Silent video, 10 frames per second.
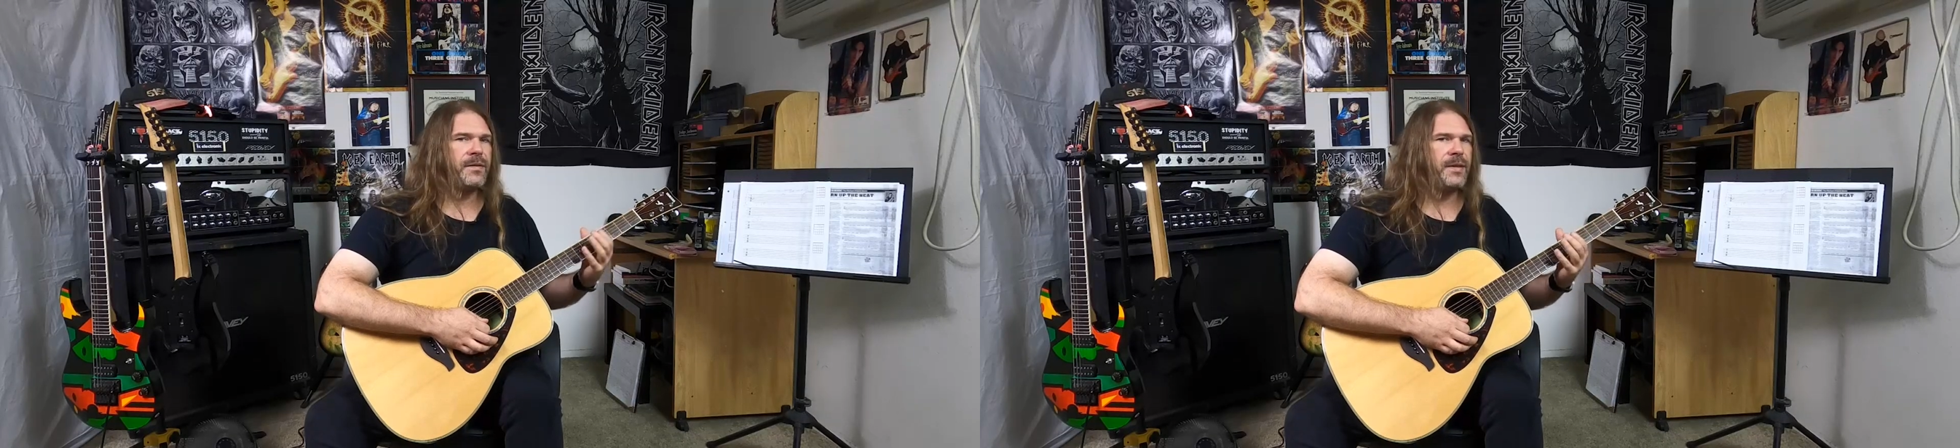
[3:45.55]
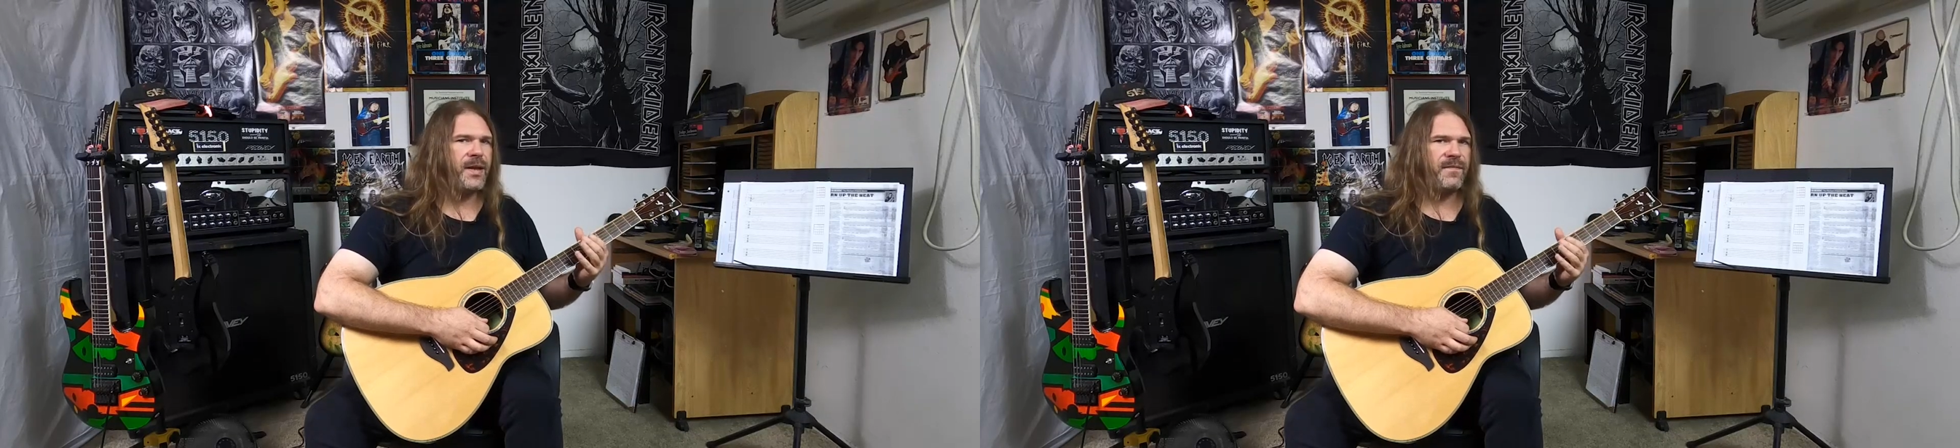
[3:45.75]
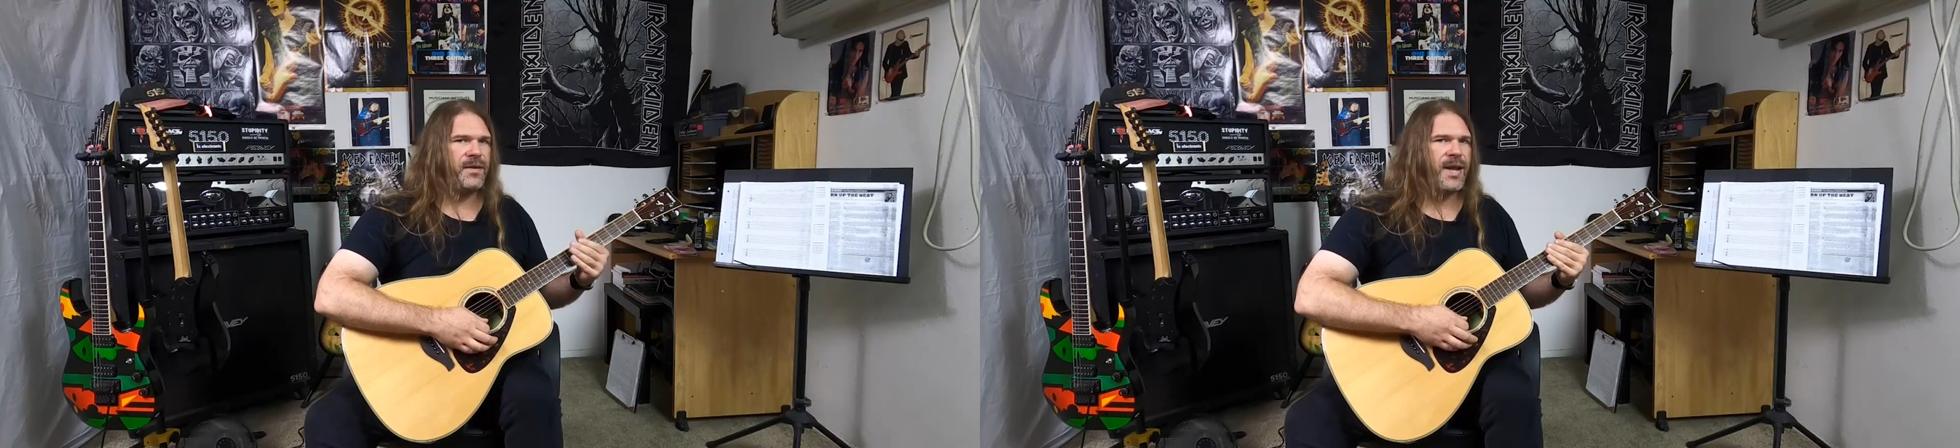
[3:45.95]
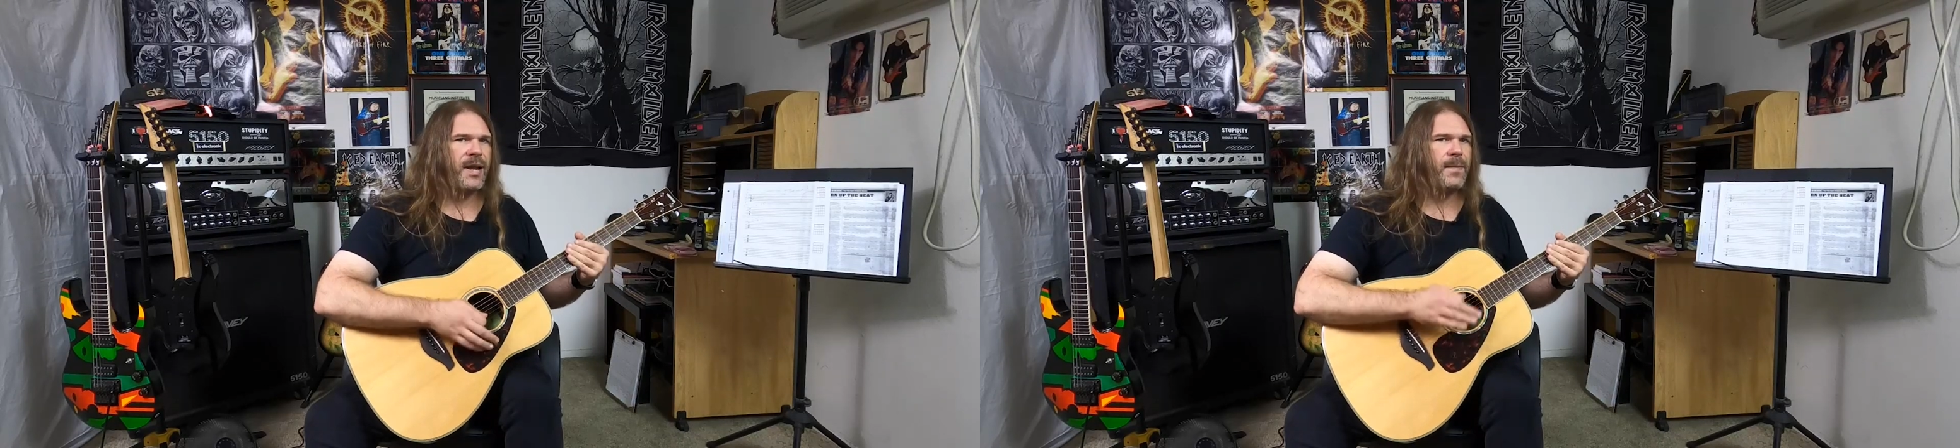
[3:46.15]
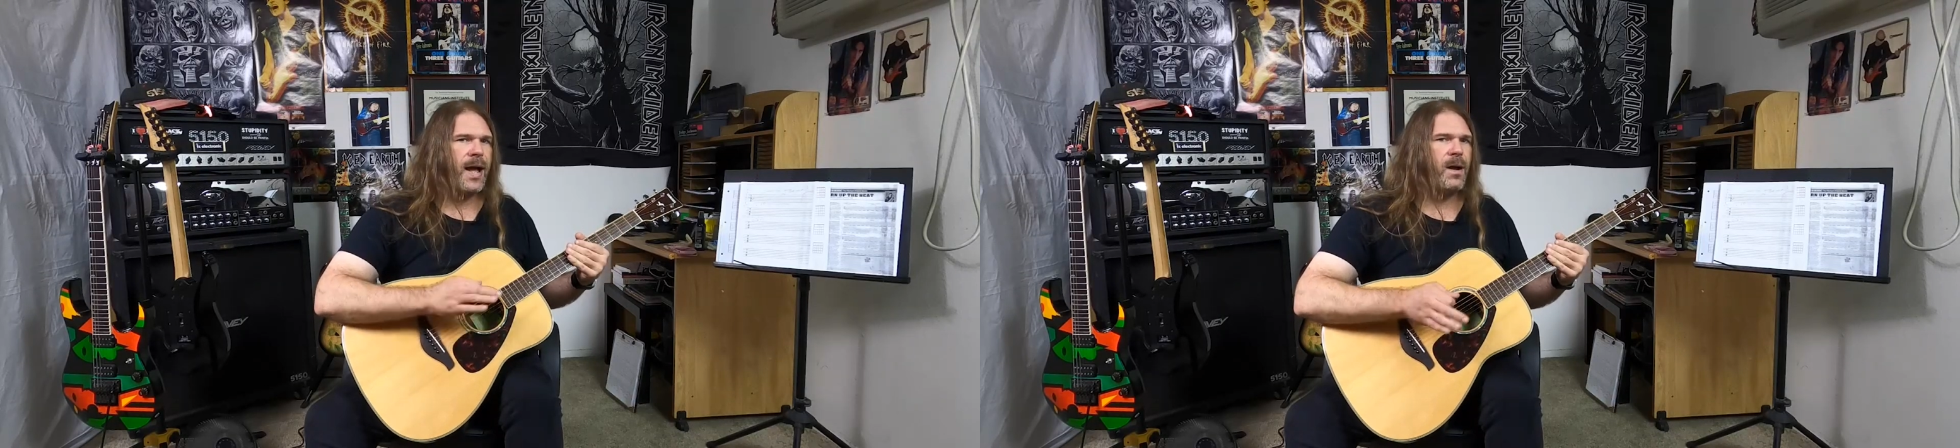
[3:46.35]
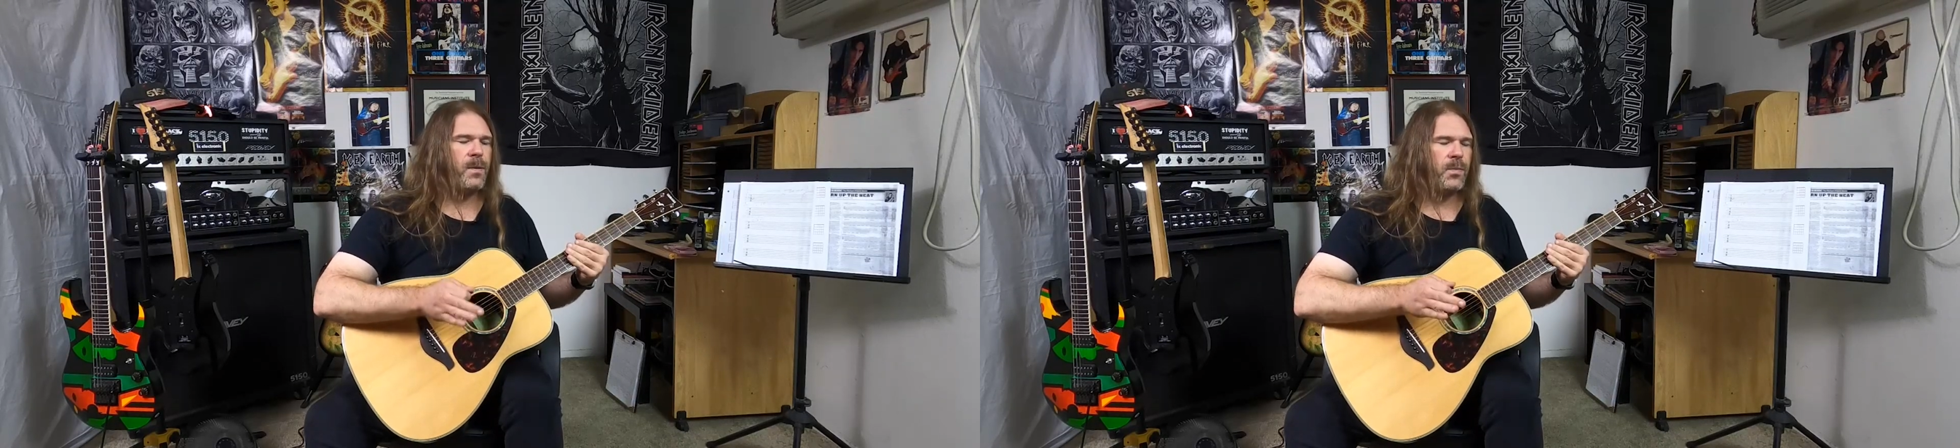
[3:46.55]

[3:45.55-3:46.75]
They forget about how